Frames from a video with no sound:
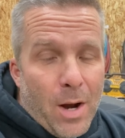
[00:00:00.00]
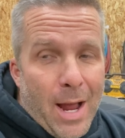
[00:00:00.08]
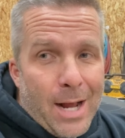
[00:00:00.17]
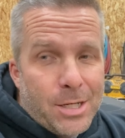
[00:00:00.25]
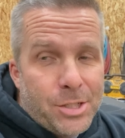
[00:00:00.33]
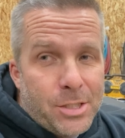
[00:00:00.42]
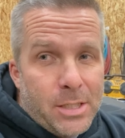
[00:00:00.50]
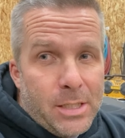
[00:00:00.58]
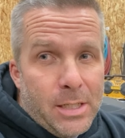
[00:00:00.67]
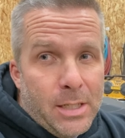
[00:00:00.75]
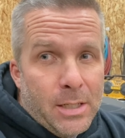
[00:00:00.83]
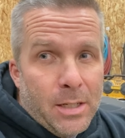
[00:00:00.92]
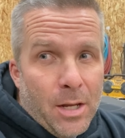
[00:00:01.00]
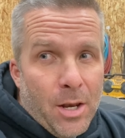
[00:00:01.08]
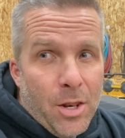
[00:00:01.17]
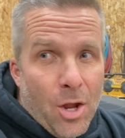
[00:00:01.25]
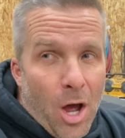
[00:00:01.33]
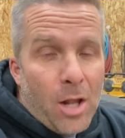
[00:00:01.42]
actually
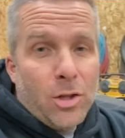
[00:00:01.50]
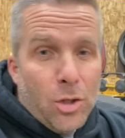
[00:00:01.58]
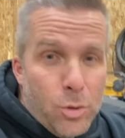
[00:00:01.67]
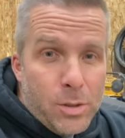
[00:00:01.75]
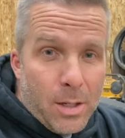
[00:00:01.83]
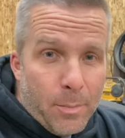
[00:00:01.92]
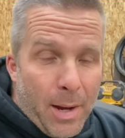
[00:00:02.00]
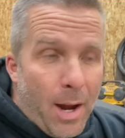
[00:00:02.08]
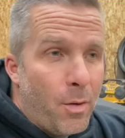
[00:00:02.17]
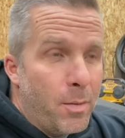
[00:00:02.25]
not losing power.